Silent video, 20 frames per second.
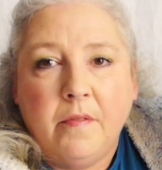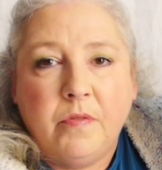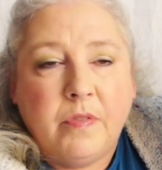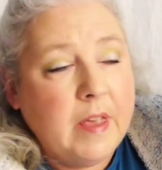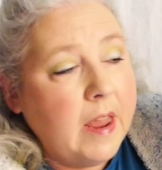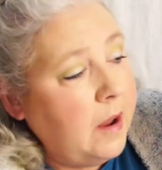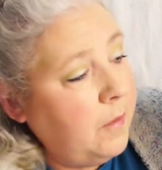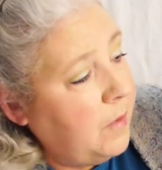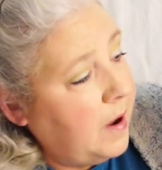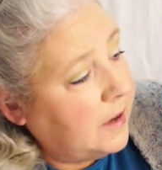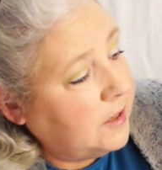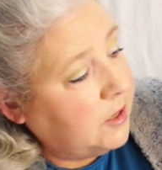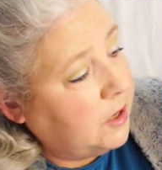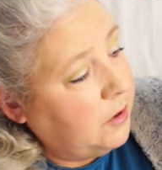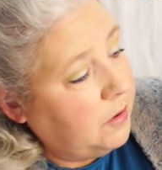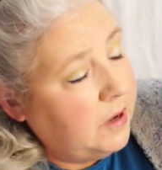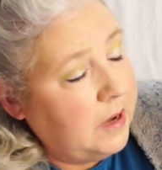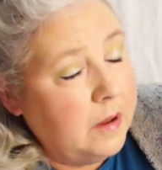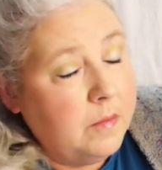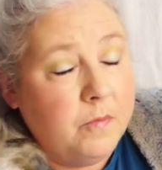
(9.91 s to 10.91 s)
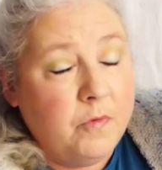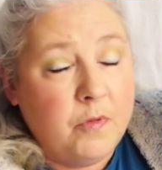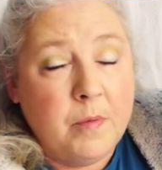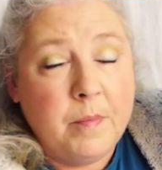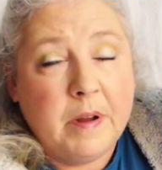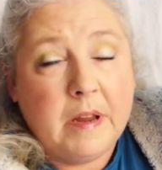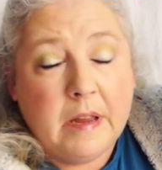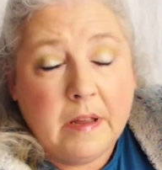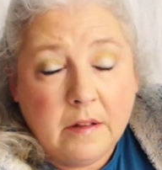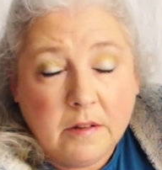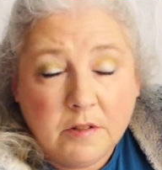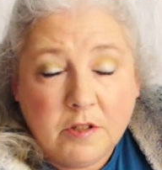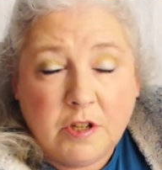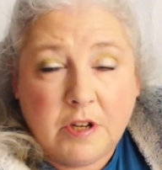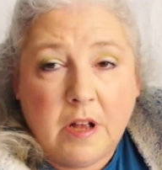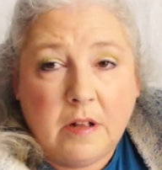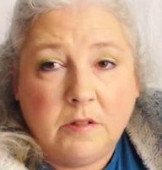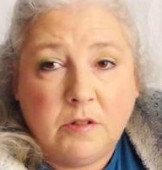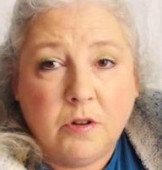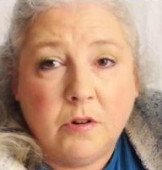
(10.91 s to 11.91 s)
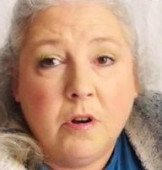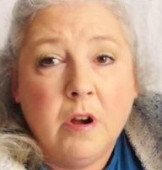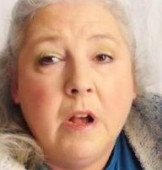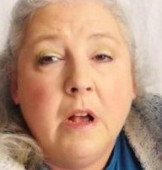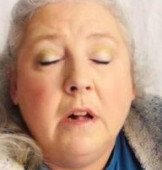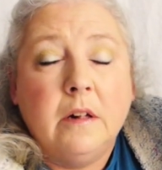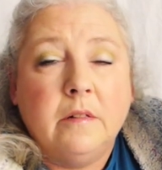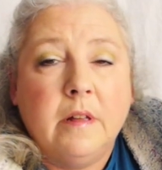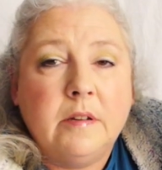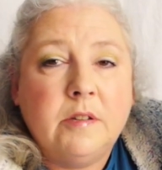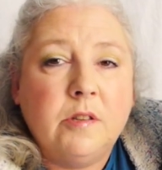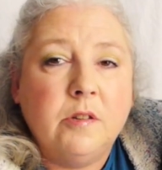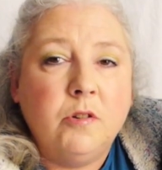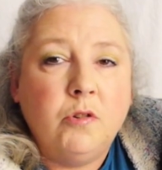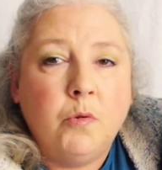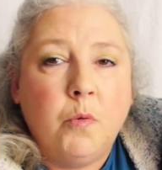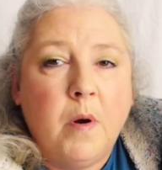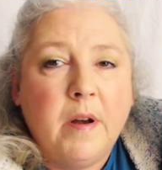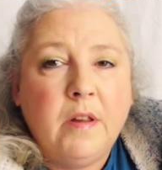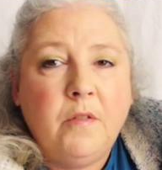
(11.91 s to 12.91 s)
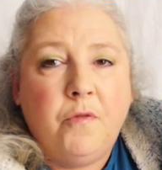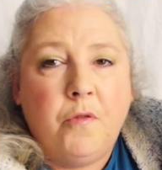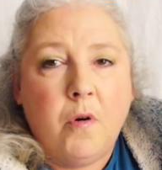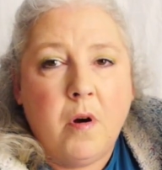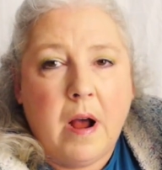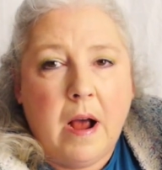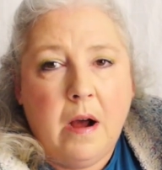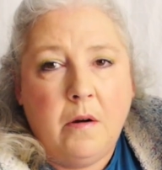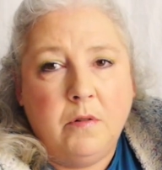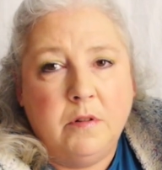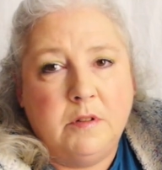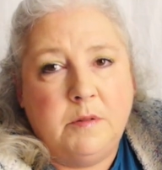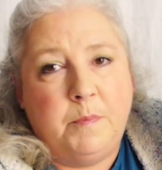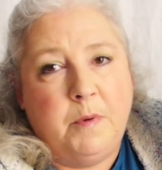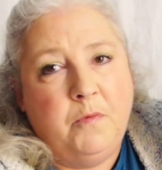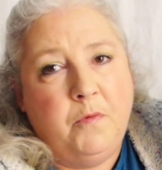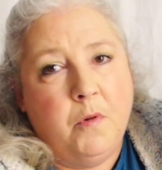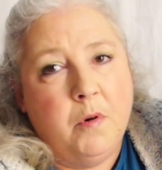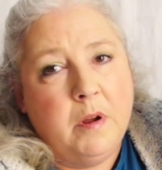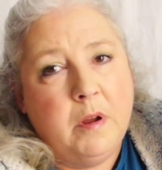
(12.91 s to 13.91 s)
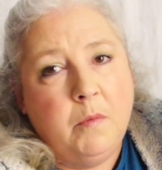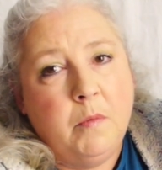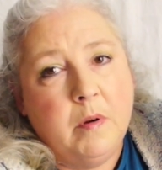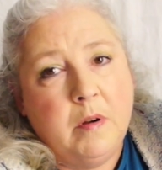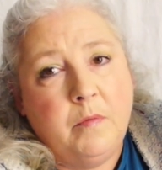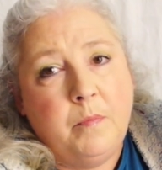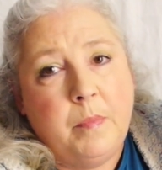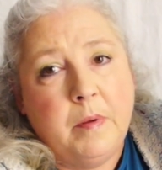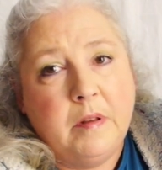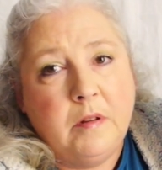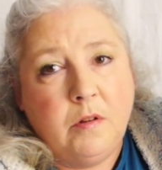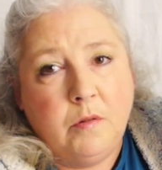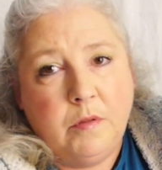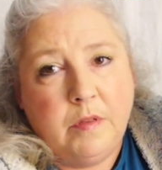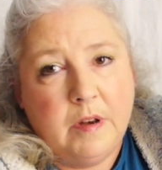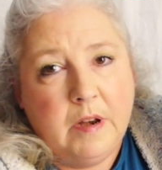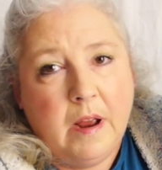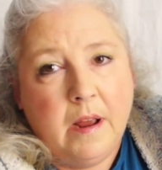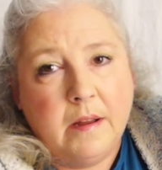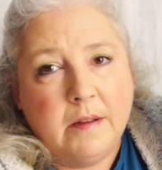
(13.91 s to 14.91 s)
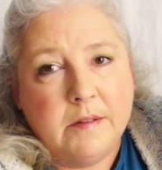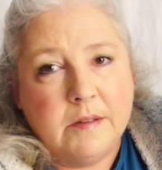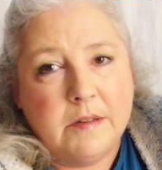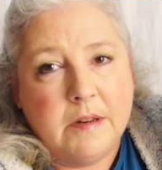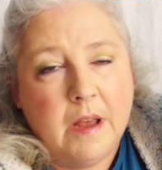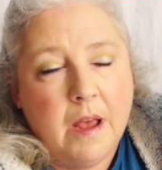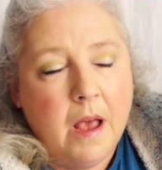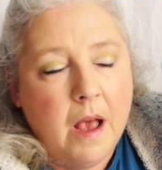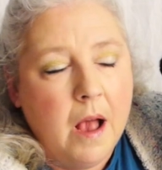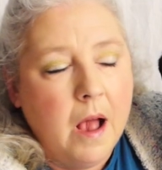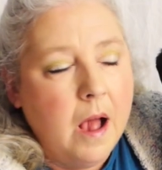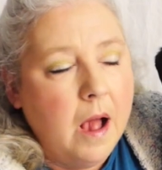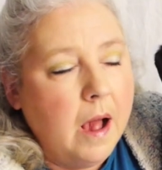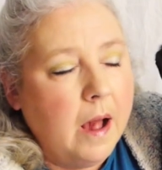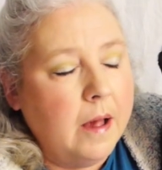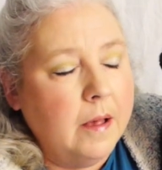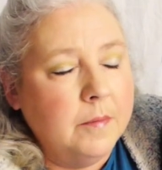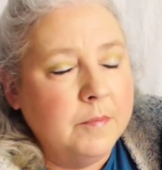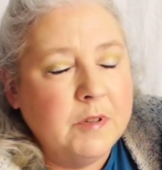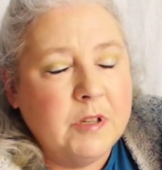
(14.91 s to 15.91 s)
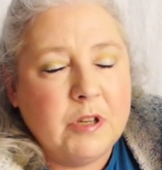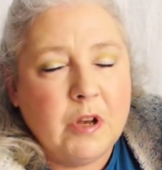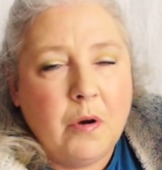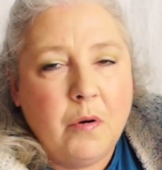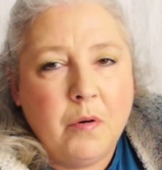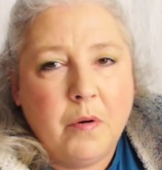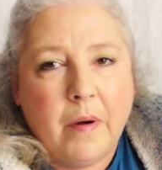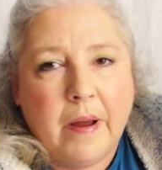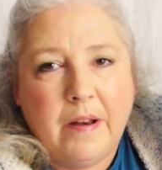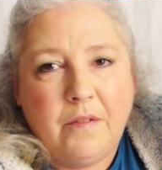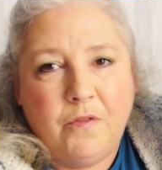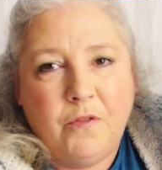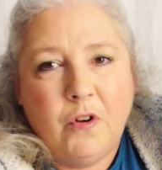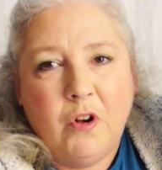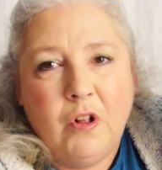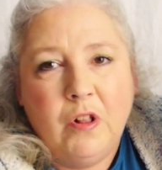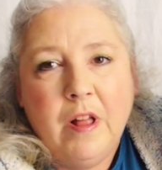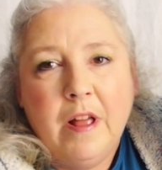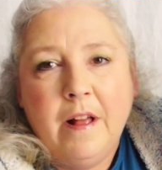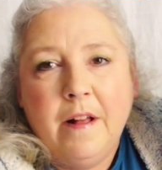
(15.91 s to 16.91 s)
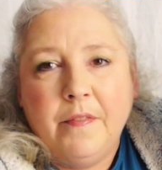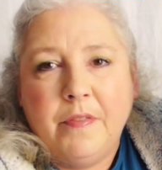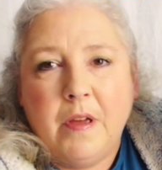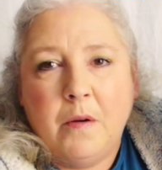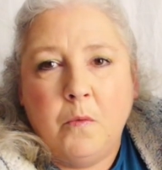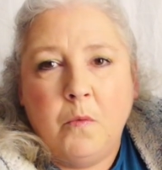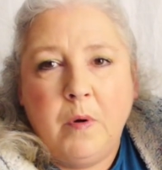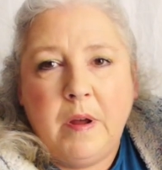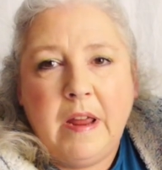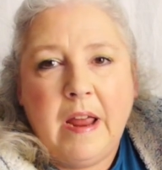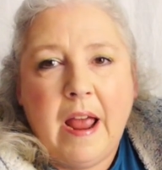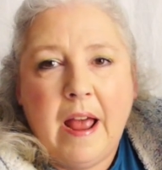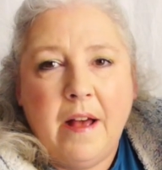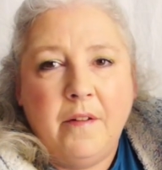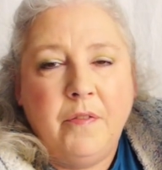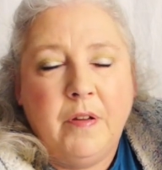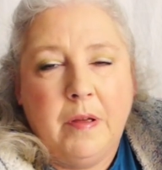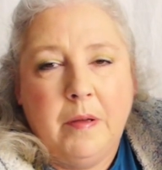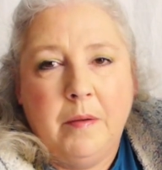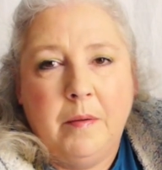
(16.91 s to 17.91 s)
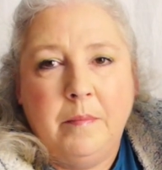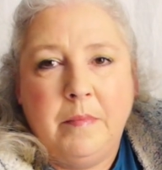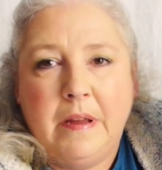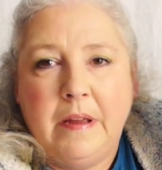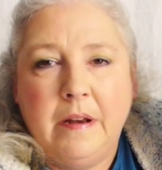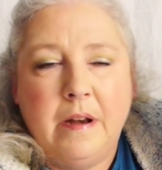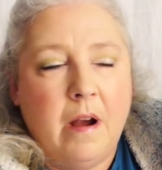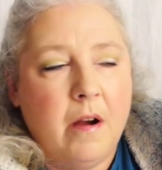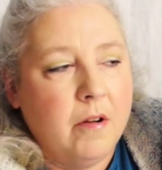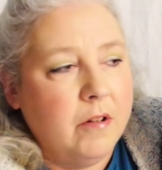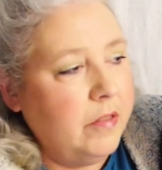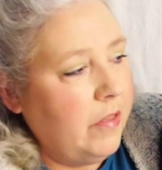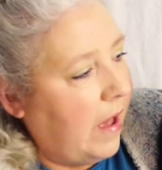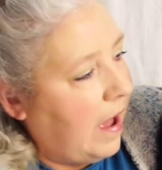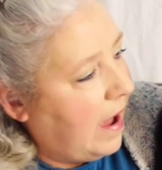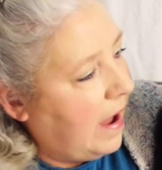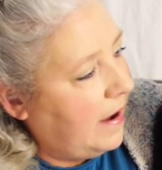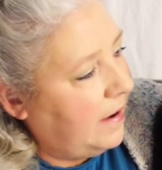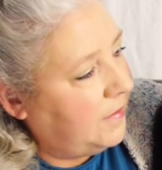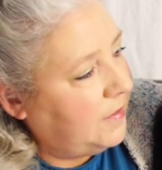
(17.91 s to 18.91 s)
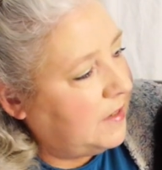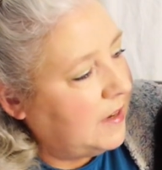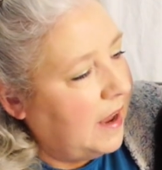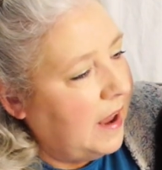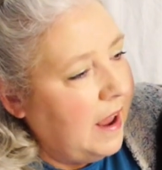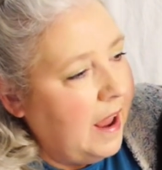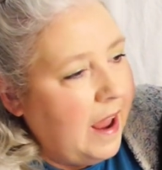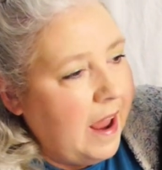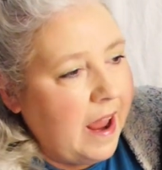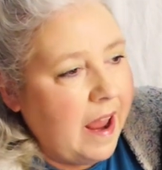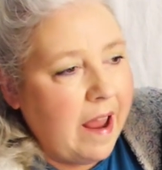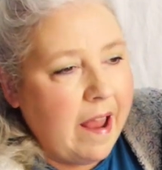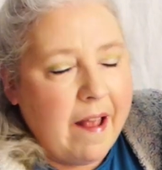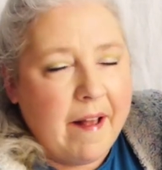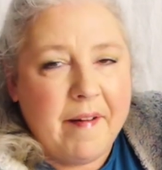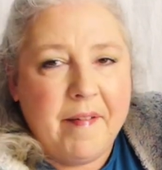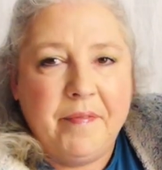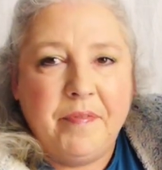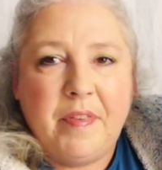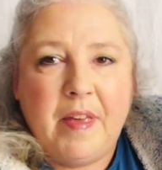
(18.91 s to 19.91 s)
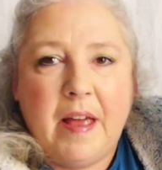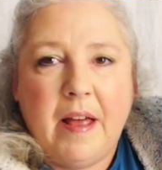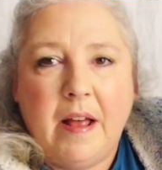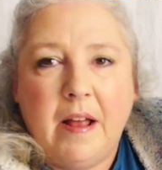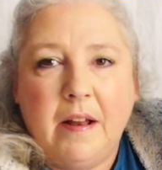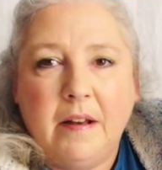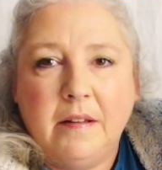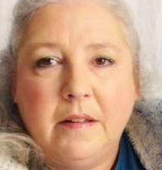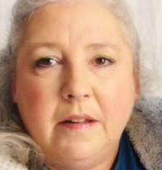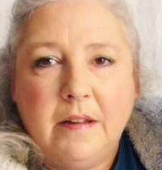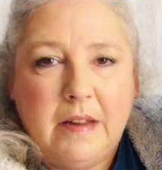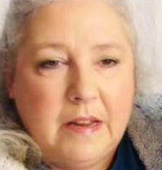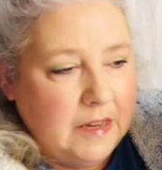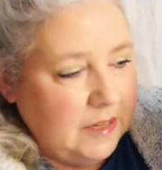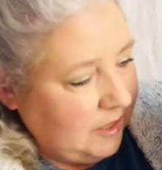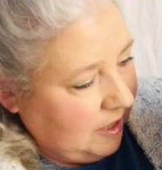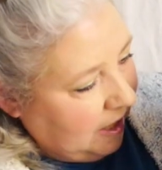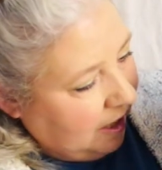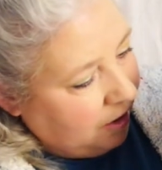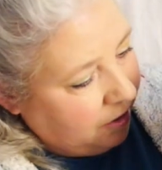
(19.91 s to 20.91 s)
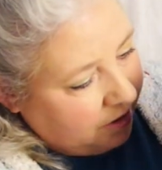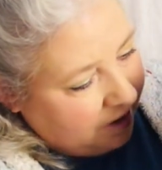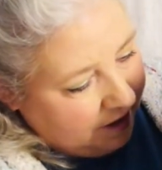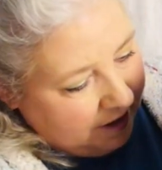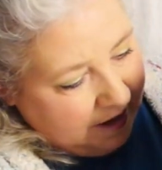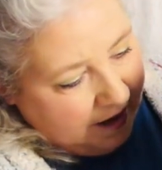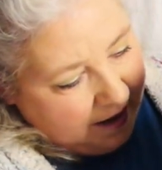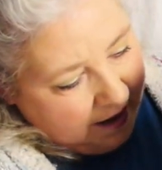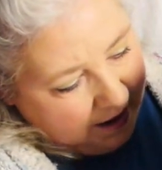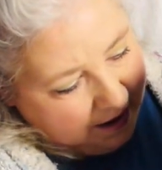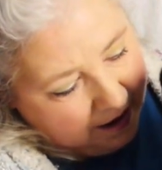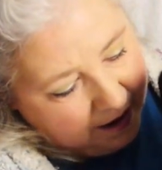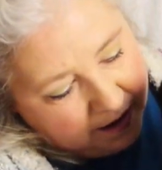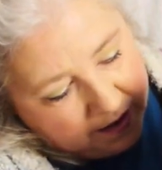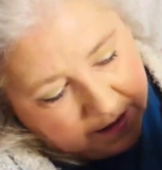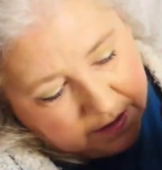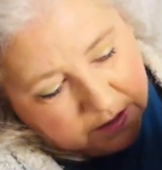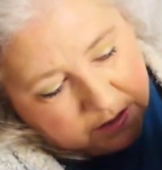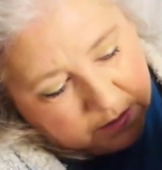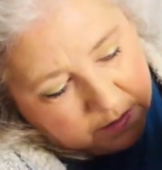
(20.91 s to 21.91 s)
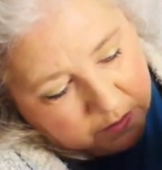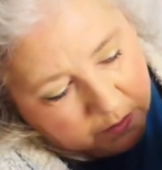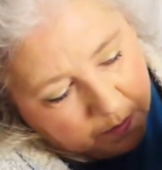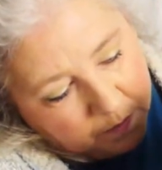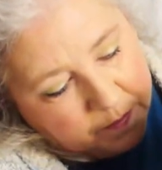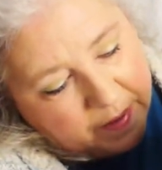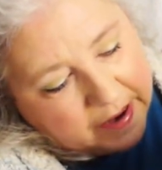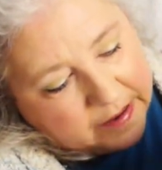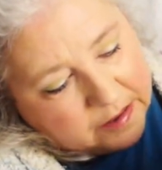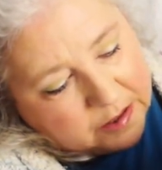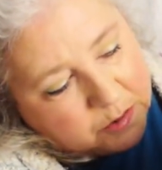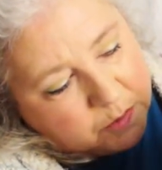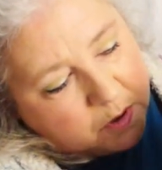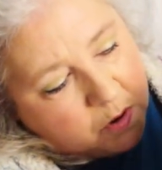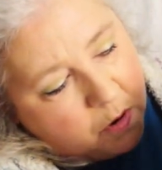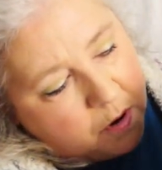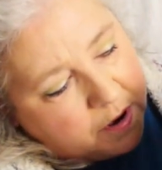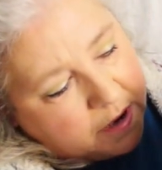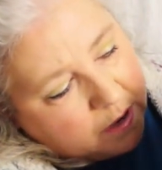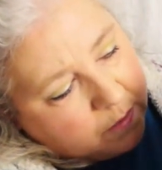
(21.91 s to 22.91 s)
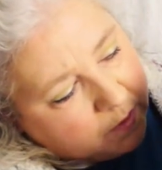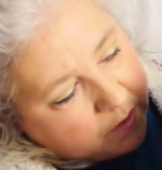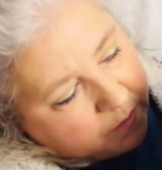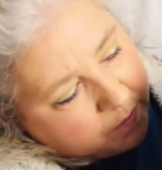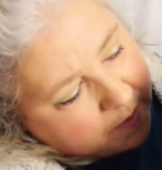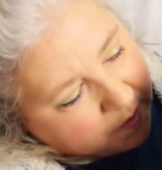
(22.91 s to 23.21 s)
They rescued him from a kill shelter less than 24 hours before he would have been euthanized. I'm so grateful that we have him in our lives and that he's here today to make this recording with